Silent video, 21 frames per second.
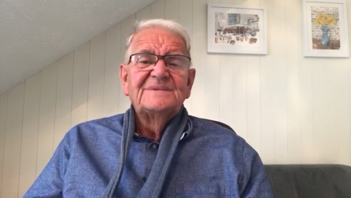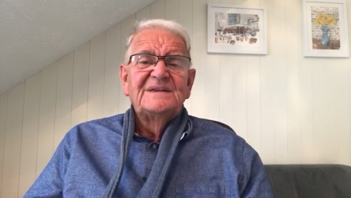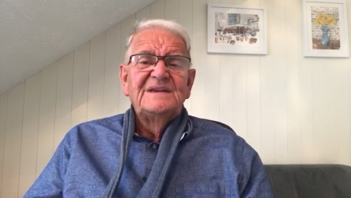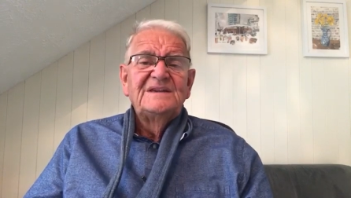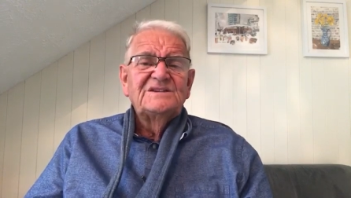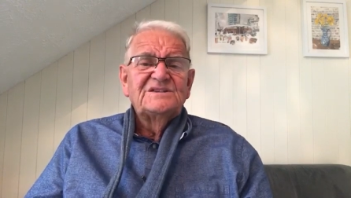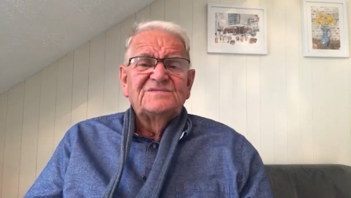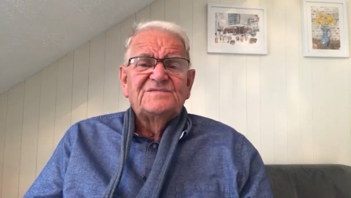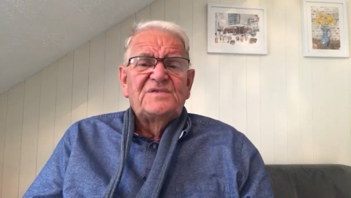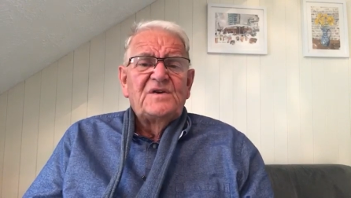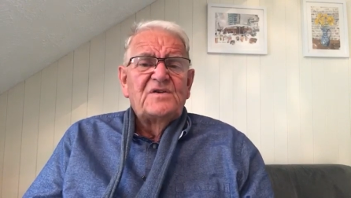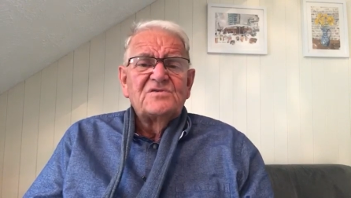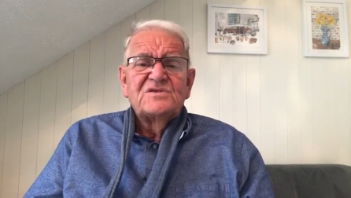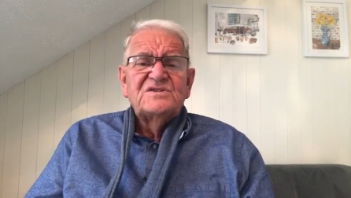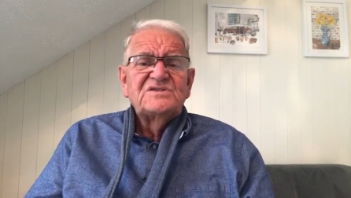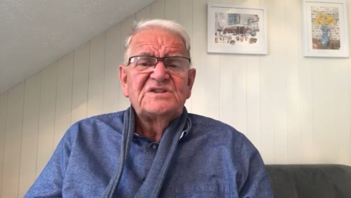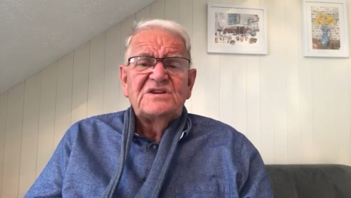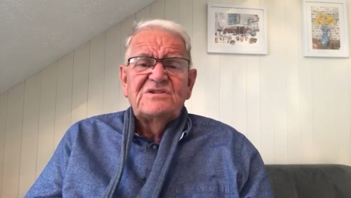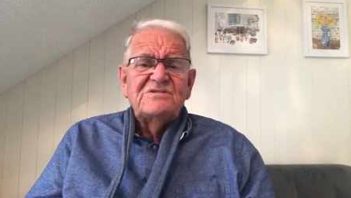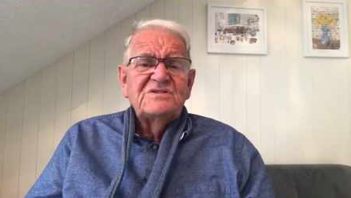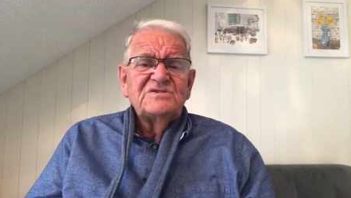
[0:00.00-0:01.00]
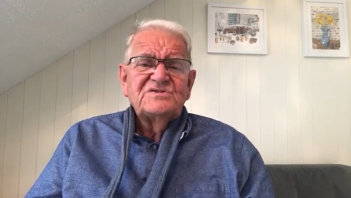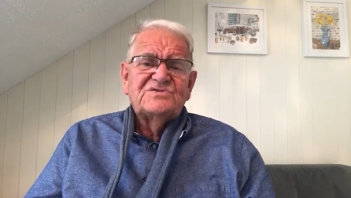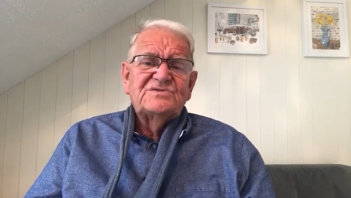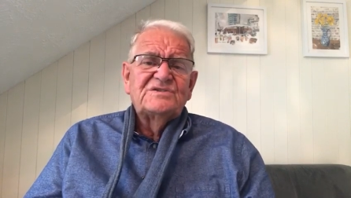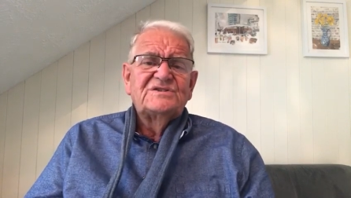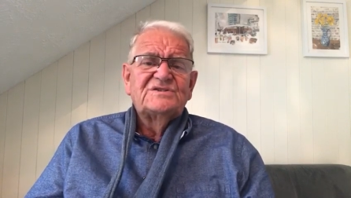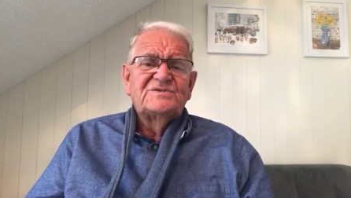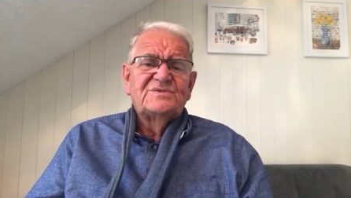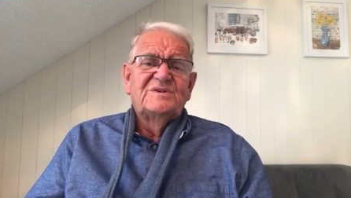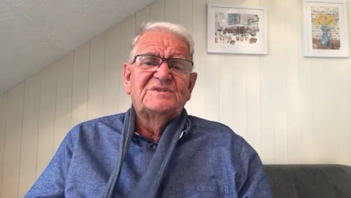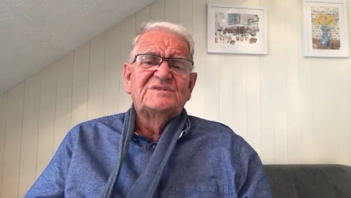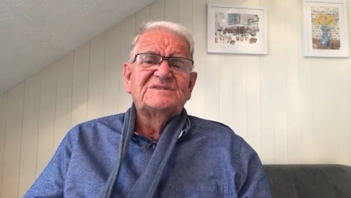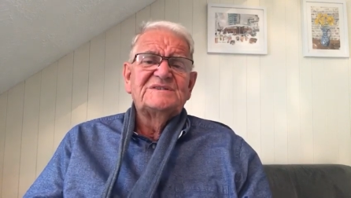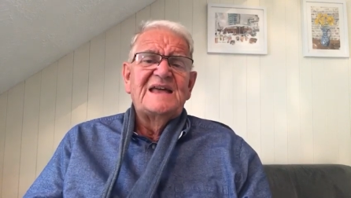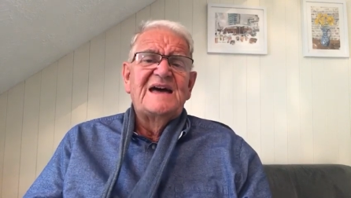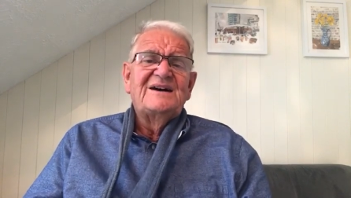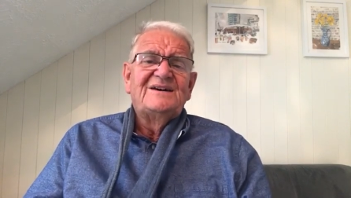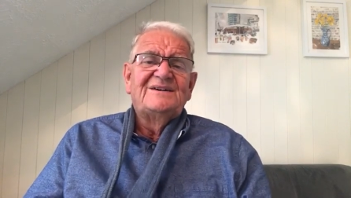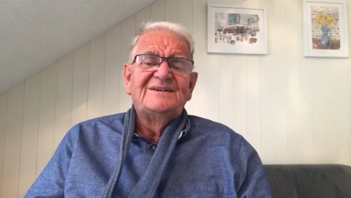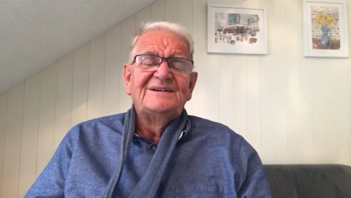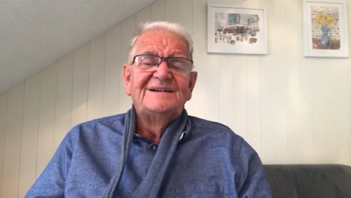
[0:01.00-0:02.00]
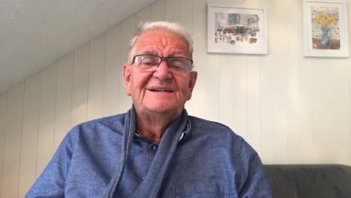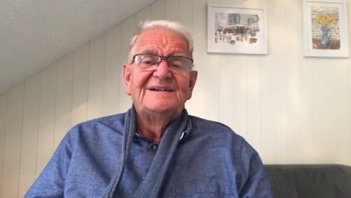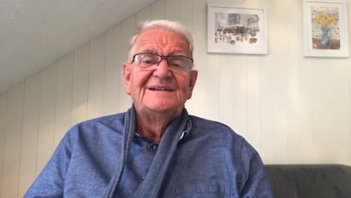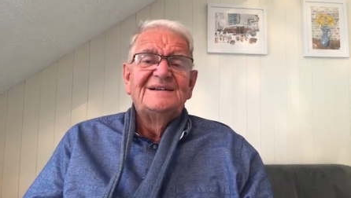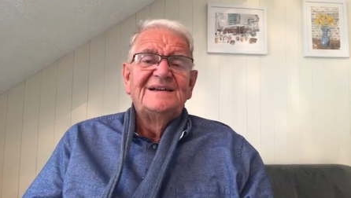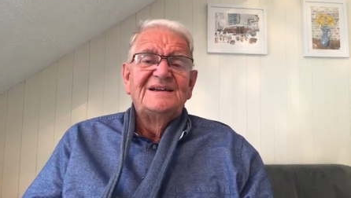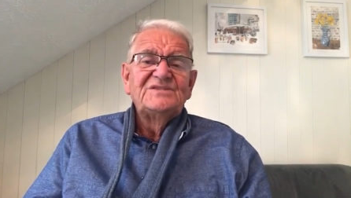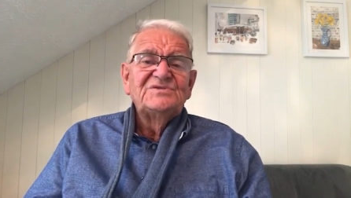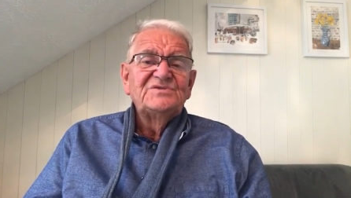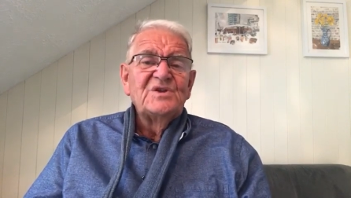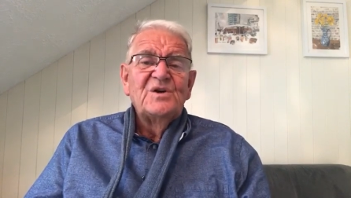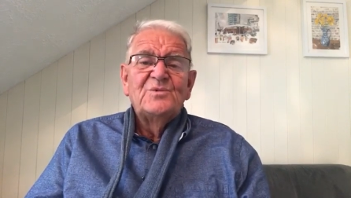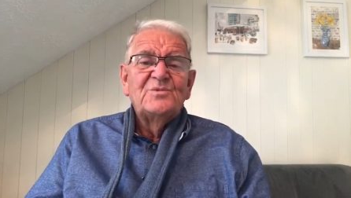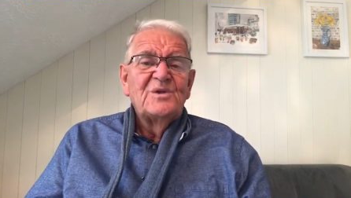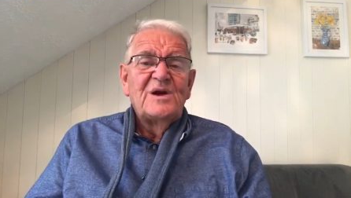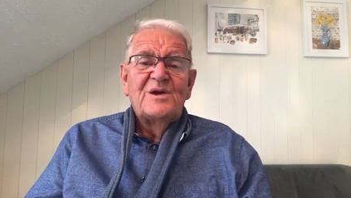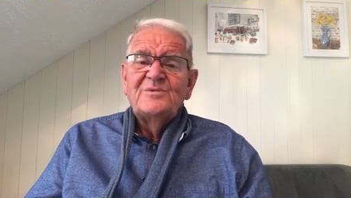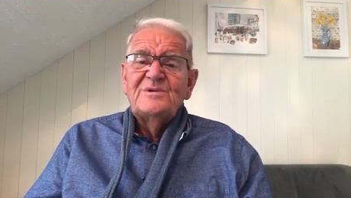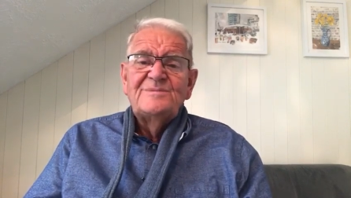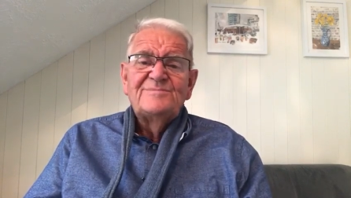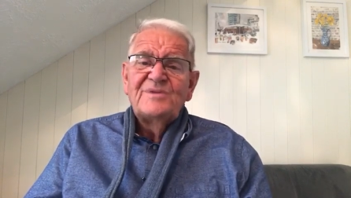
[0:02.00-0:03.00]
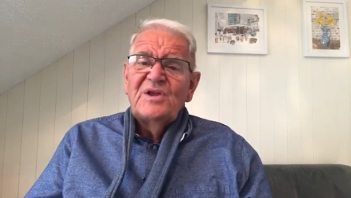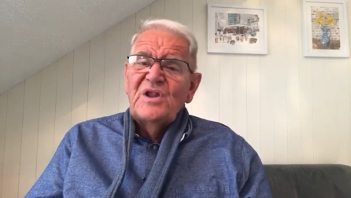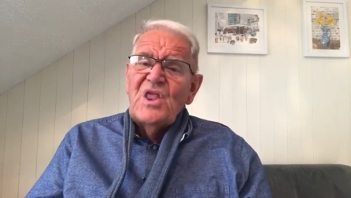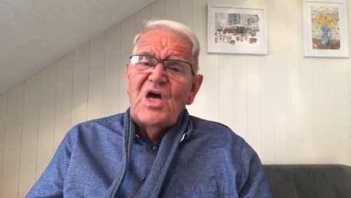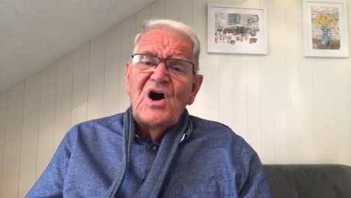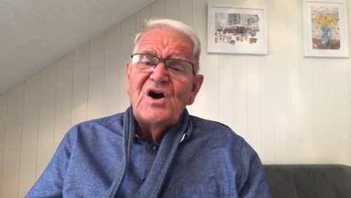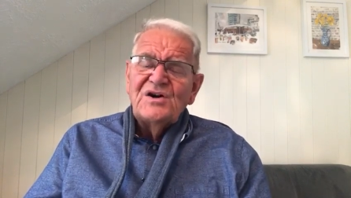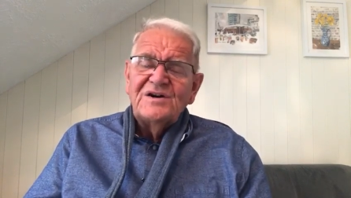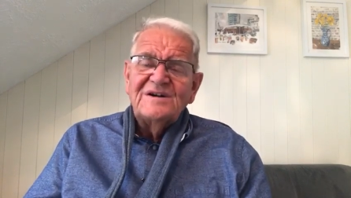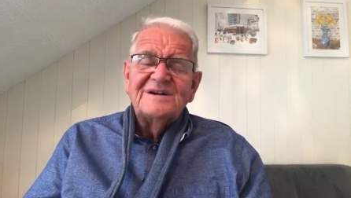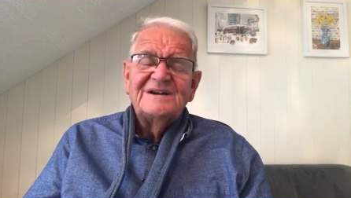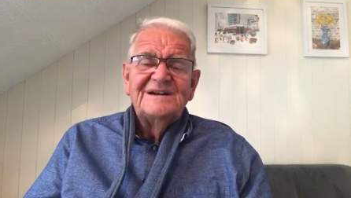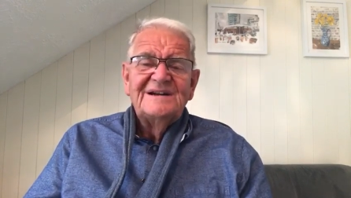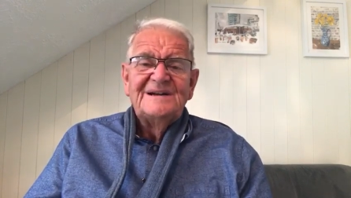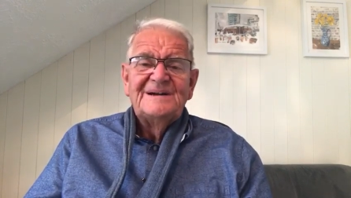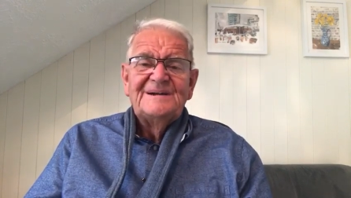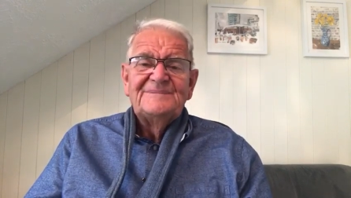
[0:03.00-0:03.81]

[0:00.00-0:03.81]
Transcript: It's foreign territory to us now. It's not where we belong.